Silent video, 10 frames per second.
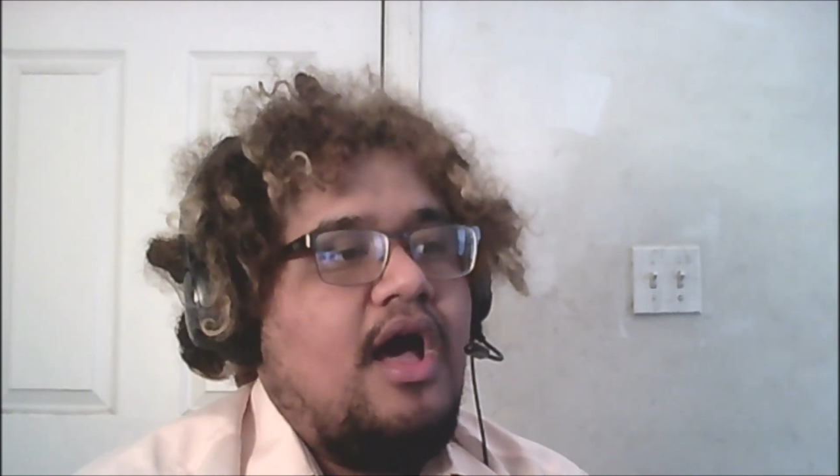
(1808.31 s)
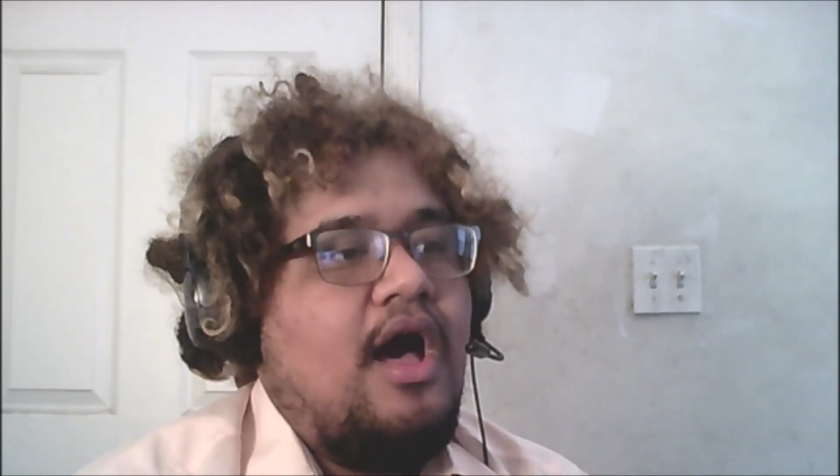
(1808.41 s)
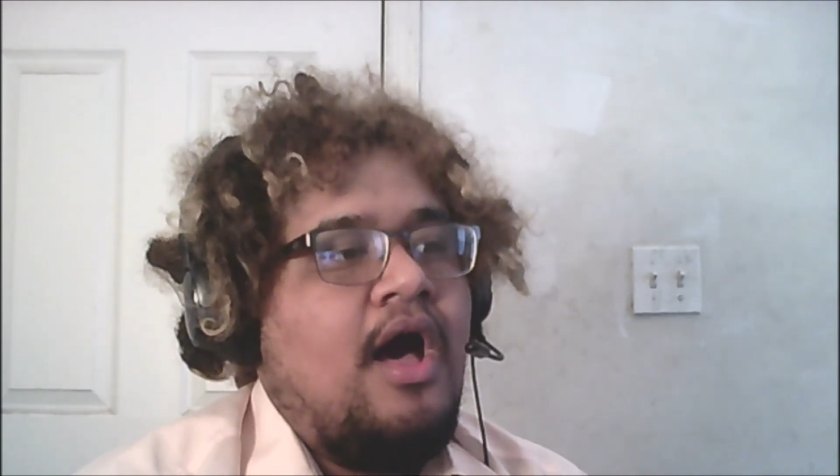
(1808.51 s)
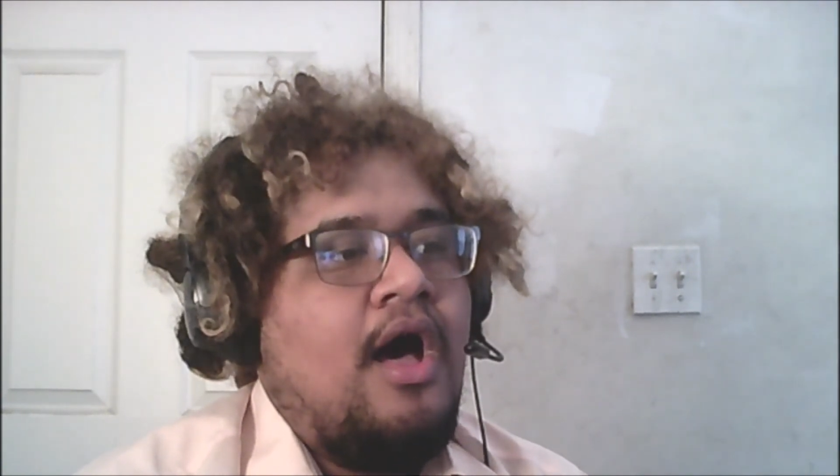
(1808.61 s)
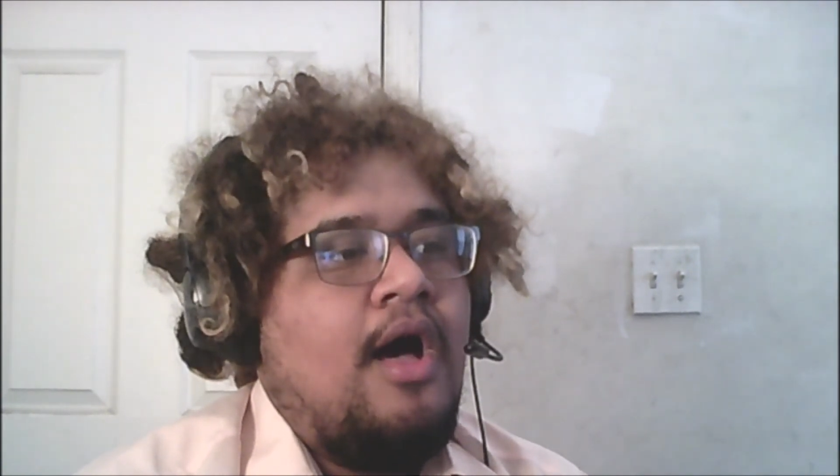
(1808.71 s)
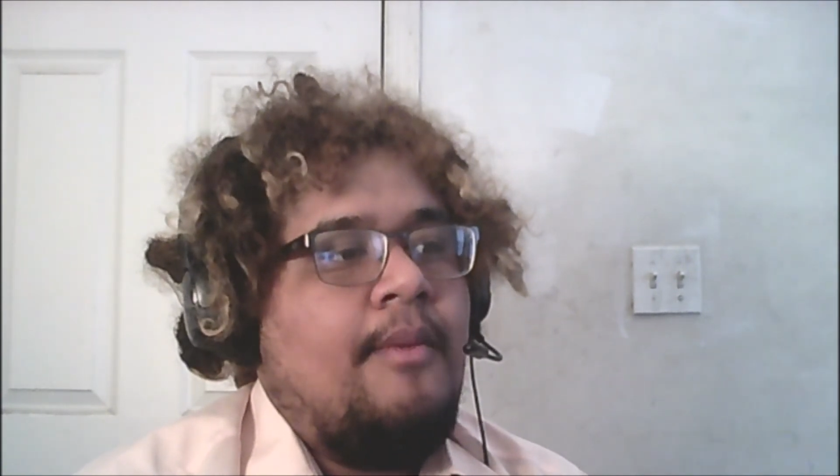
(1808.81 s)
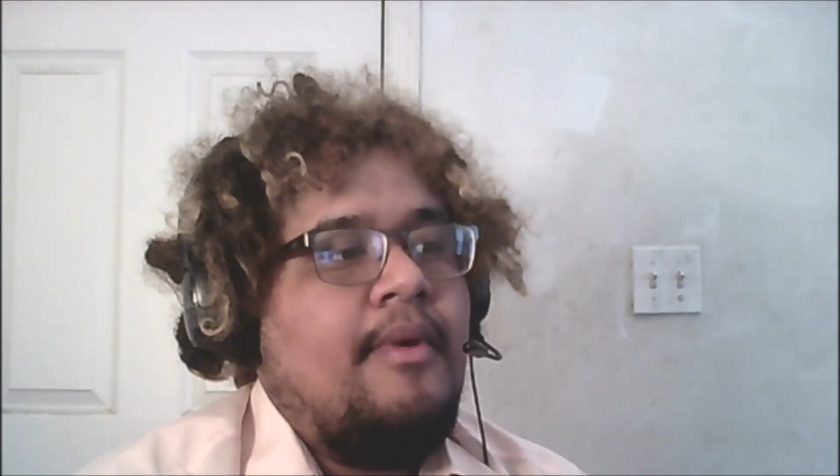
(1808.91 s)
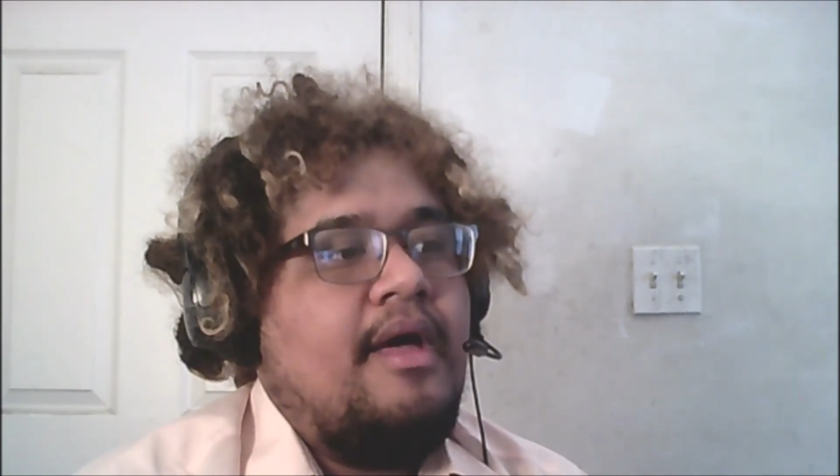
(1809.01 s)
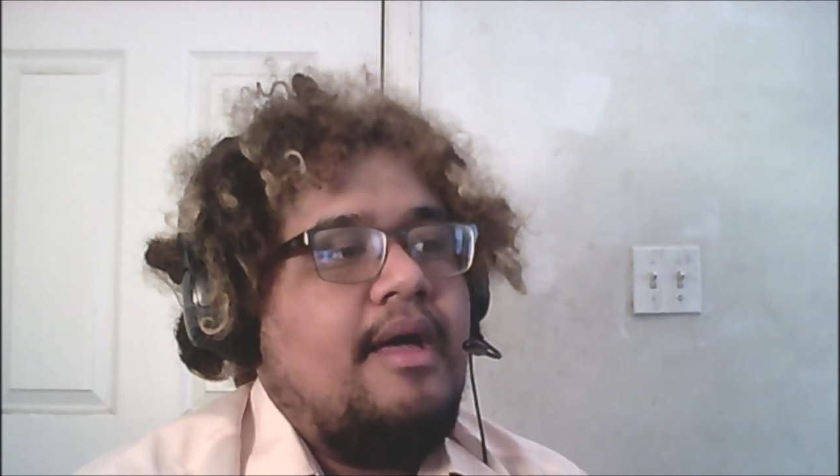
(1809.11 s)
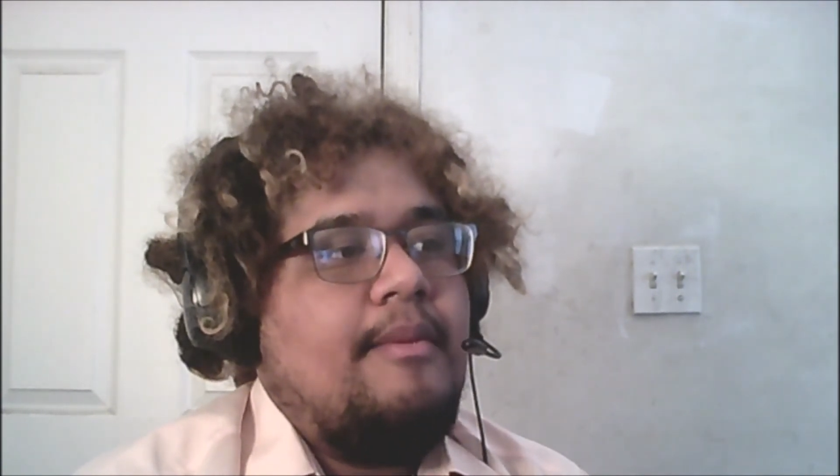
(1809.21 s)

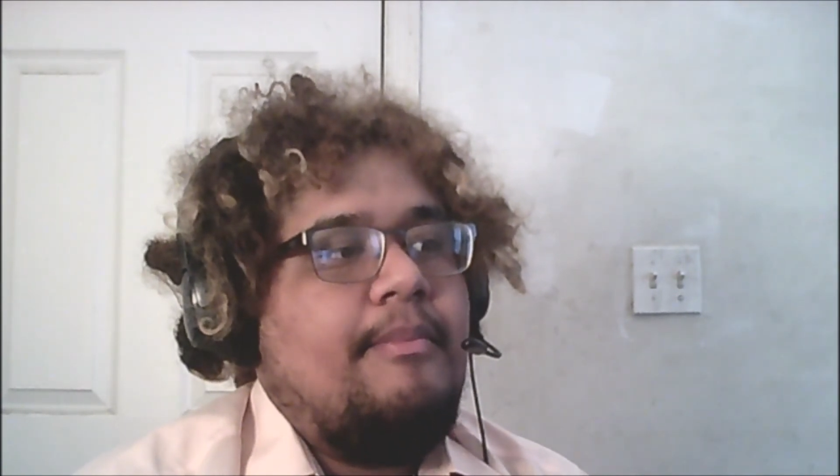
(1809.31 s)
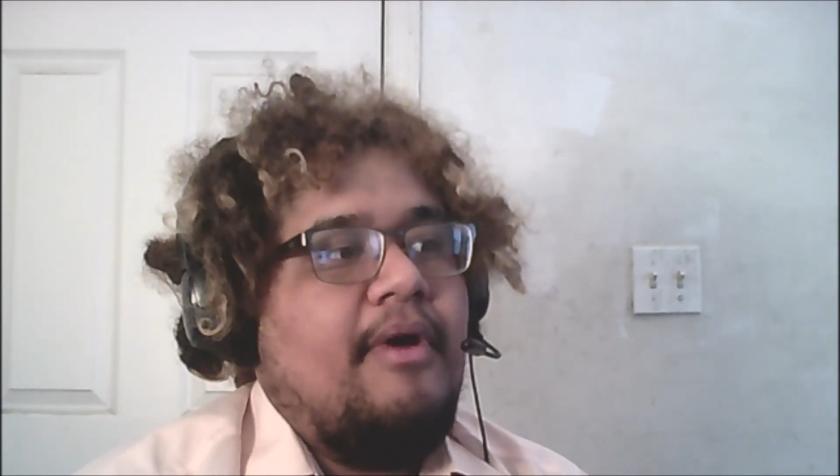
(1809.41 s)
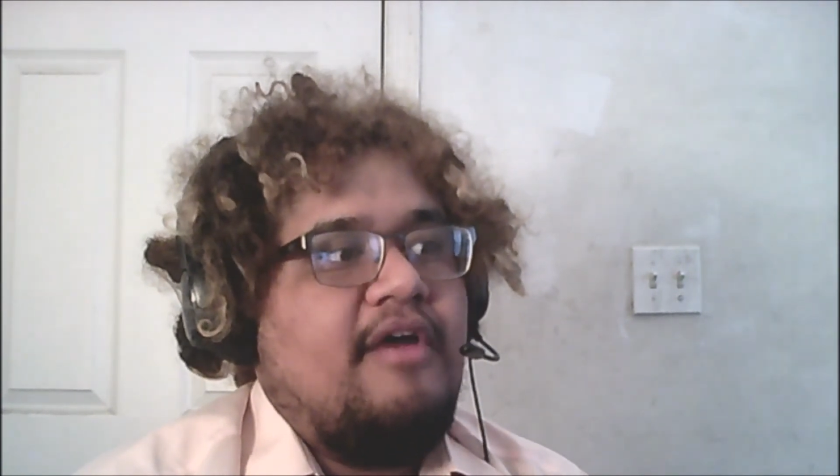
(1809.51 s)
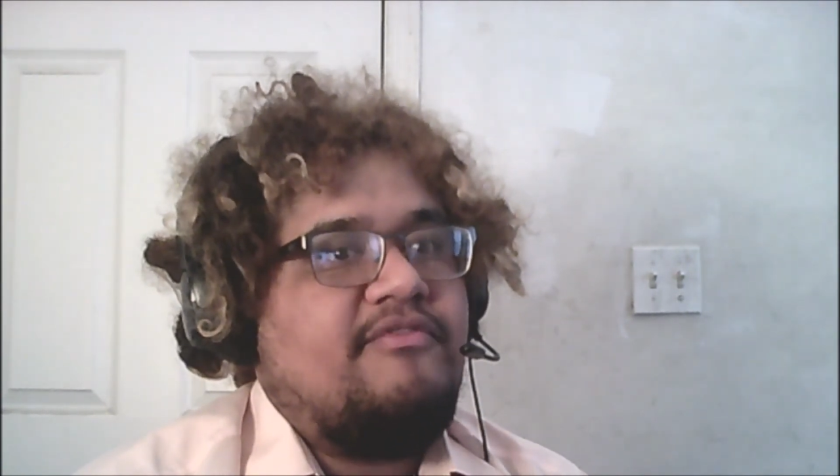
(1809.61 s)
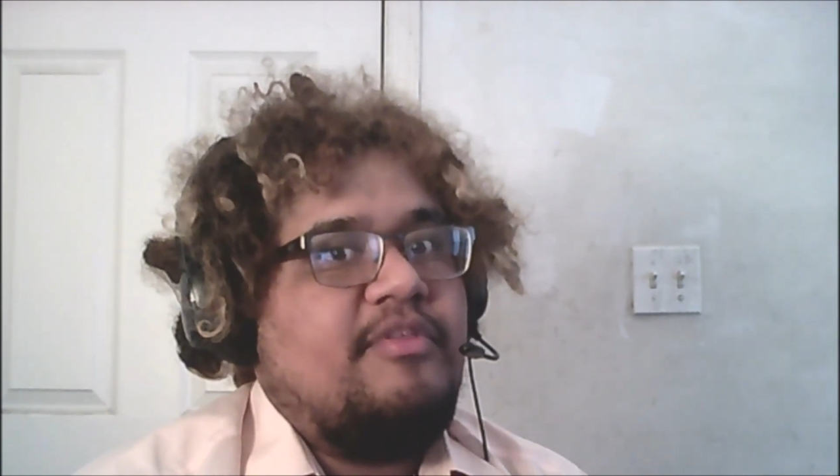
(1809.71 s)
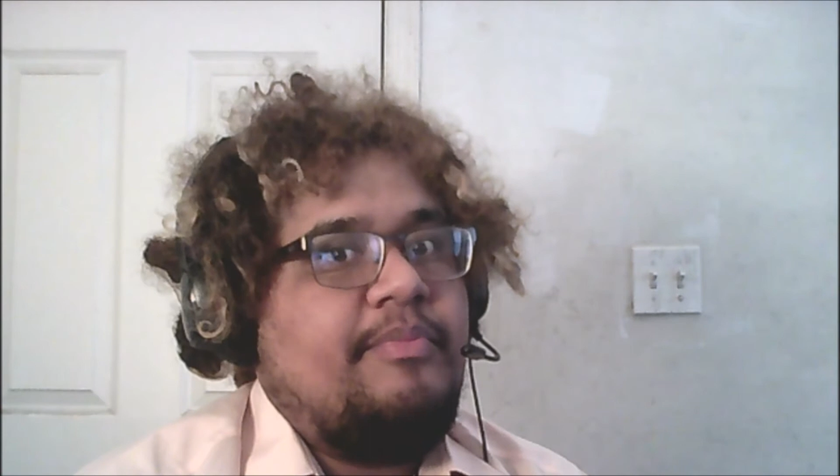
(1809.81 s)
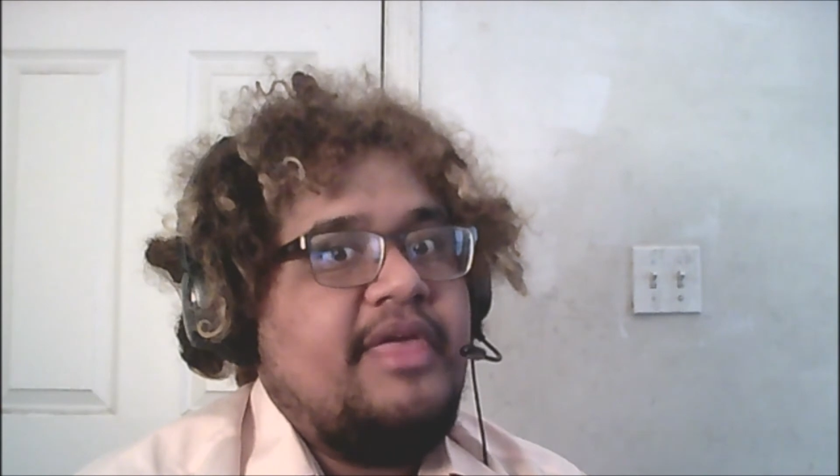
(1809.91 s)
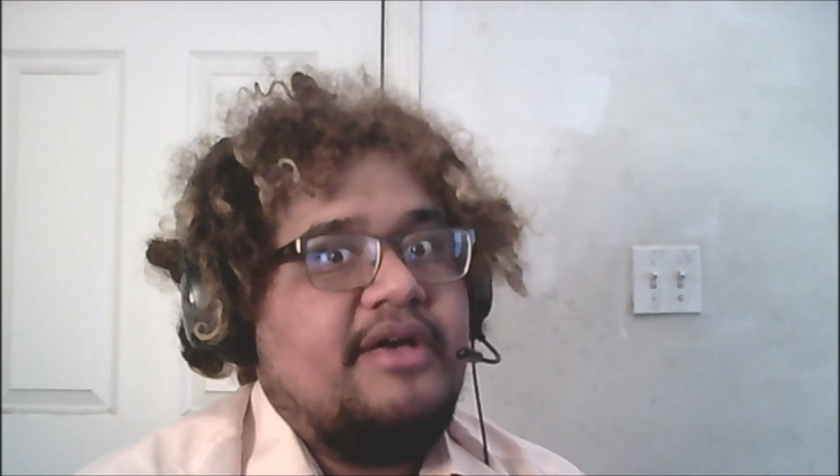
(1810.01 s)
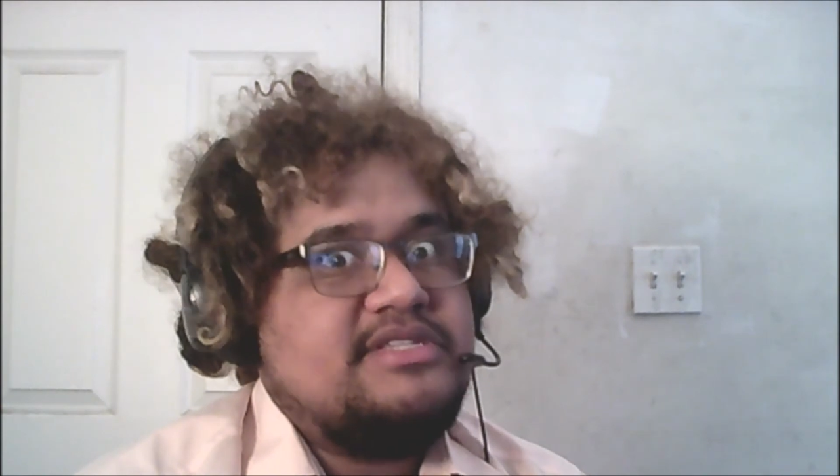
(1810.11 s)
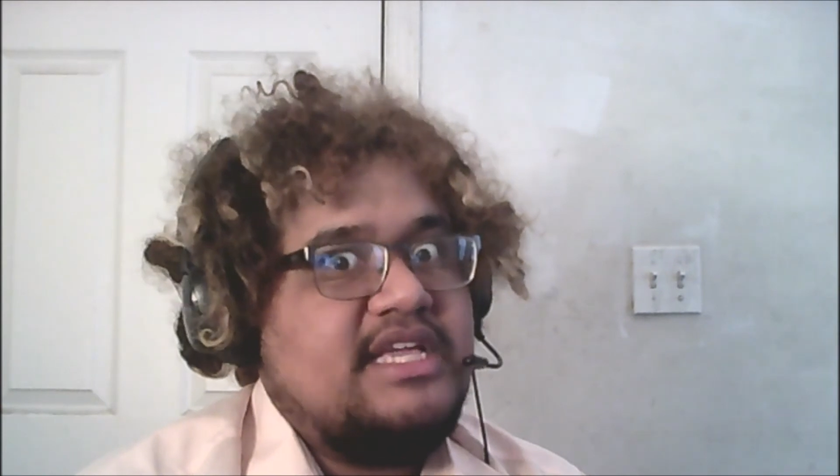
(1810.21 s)
But for the
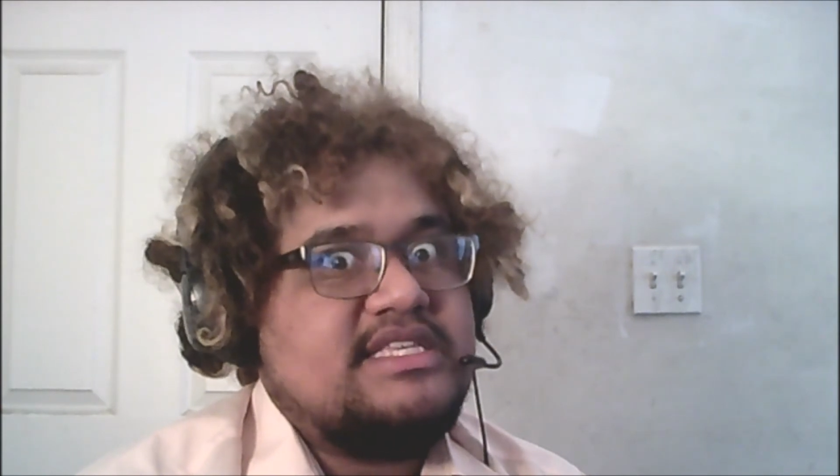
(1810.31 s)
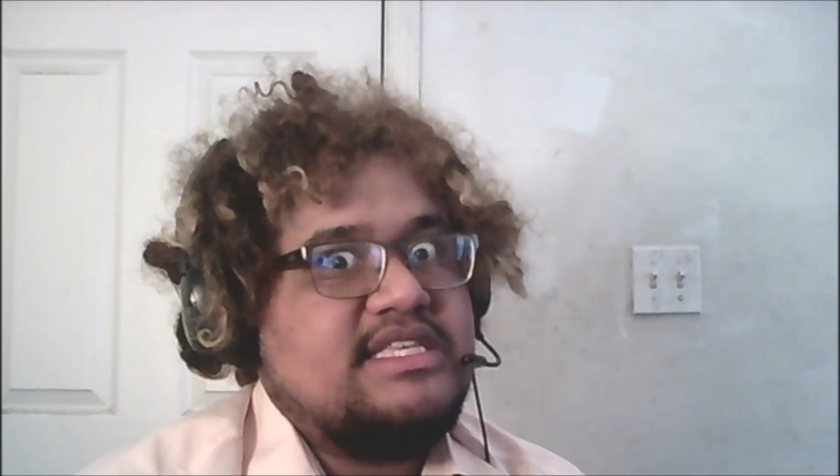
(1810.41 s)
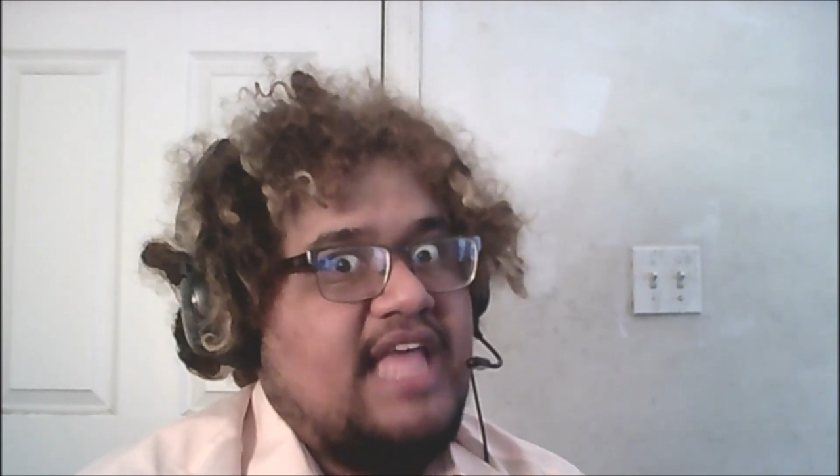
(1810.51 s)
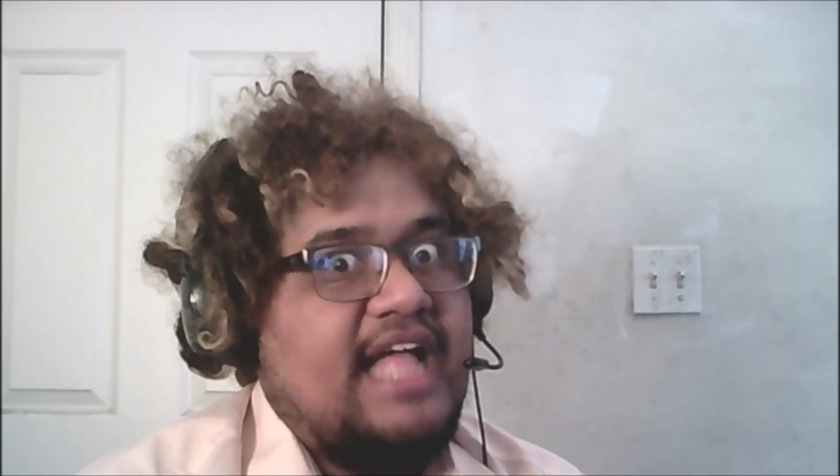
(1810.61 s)
PL6s,